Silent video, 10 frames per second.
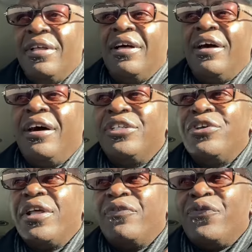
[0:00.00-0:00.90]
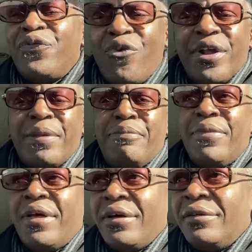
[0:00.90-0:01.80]
140
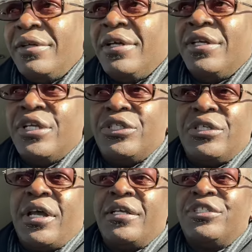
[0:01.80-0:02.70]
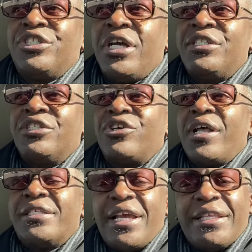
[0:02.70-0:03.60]
mil. just to try to
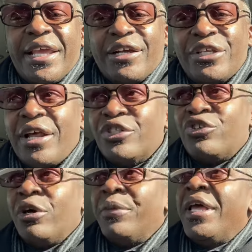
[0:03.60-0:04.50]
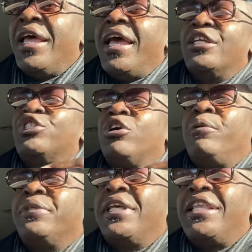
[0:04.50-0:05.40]
take down Donald Trump. And Trump
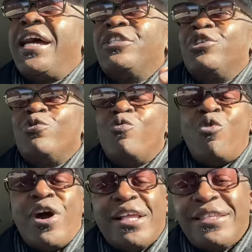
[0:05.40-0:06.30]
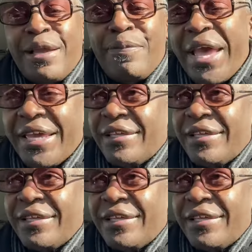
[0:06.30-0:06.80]
did not do one debate